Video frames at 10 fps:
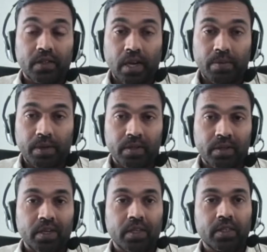climate
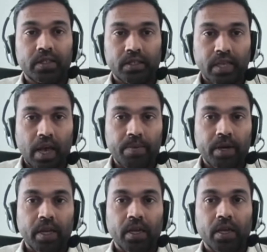change is
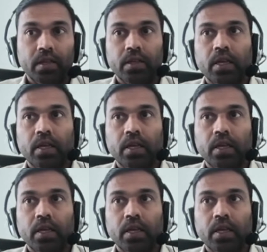happening,